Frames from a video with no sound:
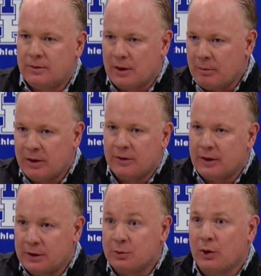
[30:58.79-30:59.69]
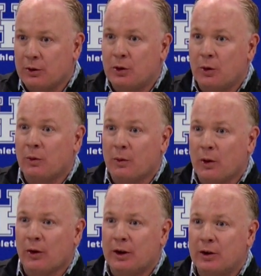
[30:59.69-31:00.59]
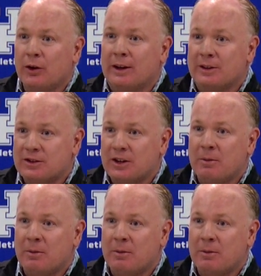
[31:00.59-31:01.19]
some of the things we're doing were really good,